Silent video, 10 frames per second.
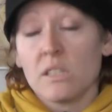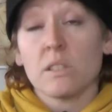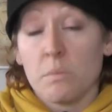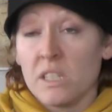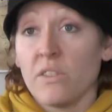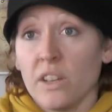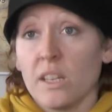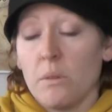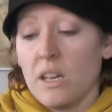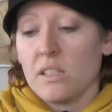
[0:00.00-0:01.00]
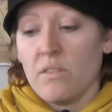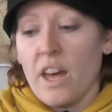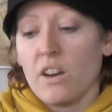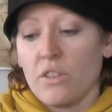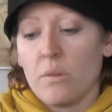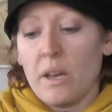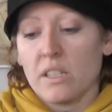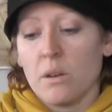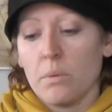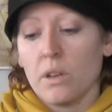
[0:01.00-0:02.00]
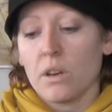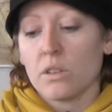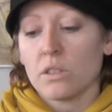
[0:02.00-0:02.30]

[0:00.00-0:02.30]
specifically because of that over the past couple of years.